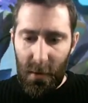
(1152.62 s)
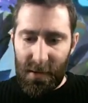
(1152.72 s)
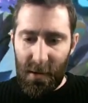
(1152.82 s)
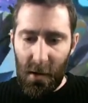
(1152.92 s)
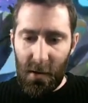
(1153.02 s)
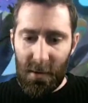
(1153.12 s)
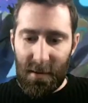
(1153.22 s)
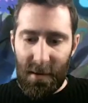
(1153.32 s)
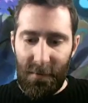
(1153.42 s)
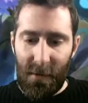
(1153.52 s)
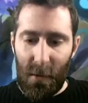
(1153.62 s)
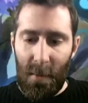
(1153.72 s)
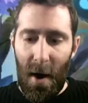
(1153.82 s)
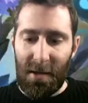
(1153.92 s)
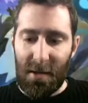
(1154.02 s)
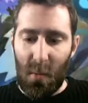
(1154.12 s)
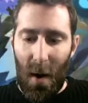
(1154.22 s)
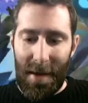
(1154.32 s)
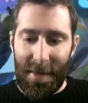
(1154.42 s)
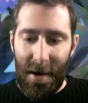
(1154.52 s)
We're so close to leveling, we might just
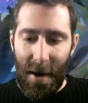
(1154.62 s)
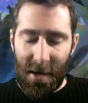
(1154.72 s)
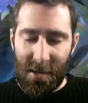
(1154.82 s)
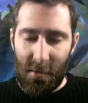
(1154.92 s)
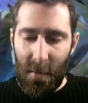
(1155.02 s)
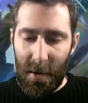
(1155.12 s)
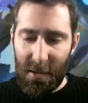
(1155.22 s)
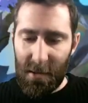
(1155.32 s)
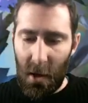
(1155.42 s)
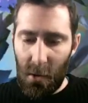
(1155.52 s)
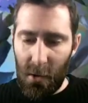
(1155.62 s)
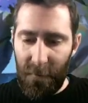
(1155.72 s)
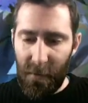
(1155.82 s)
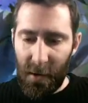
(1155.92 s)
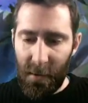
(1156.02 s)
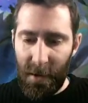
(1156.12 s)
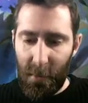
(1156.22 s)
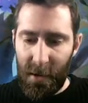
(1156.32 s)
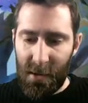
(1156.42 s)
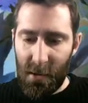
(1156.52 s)
wait there actually. We might just hold off for a little
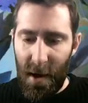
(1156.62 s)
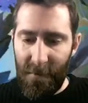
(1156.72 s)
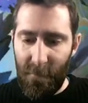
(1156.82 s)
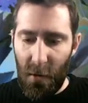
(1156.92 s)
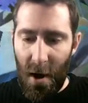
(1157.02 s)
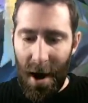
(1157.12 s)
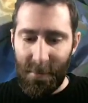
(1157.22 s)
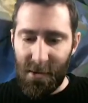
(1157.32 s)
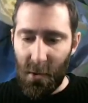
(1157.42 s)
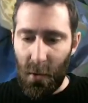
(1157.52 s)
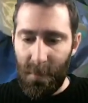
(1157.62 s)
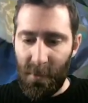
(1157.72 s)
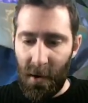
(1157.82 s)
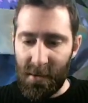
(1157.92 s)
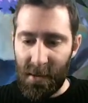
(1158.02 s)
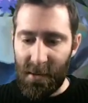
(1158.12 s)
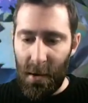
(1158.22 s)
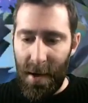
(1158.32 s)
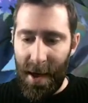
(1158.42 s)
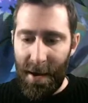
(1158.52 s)
bit. We do have more items to equip though, so let's
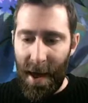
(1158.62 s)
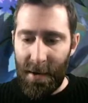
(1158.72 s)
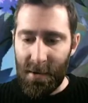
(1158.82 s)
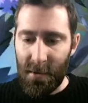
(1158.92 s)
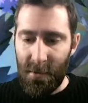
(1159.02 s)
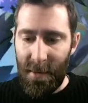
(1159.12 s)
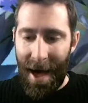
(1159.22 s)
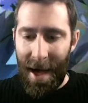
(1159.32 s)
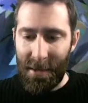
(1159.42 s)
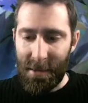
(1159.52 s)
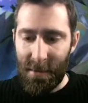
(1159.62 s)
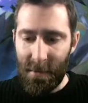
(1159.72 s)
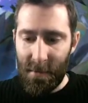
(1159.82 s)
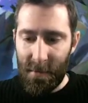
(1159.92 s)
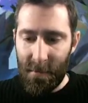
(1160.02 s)
go ahead and do that.